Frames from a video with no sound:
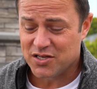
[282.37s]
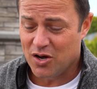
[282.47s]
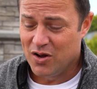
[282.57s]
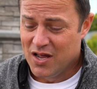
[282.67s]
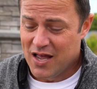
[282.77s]

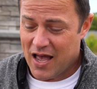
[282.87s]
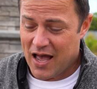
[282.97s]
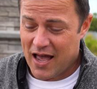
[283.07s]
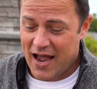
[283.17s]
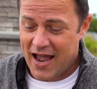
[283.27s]
So
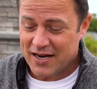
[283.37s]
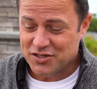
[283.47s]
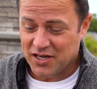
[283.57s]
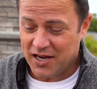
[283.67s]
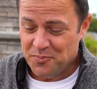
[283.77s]
I
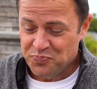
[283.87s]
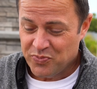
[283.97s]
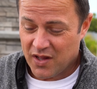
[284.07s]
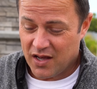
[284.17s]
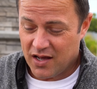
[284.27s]
actually
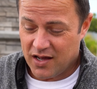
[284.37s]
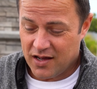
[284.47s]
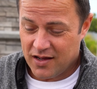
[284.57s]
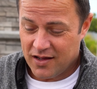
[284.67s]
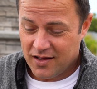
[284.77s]

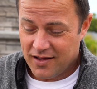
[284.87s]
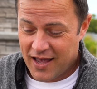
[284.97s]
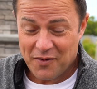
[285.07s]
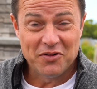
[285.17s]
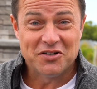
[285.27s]

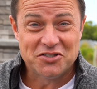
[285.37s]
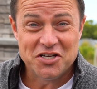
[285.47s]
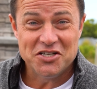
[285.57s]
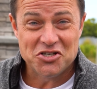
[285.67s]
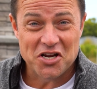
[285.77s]
have a little
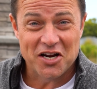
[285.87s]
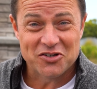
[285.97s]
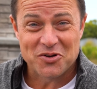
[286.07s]
cheat sheet here.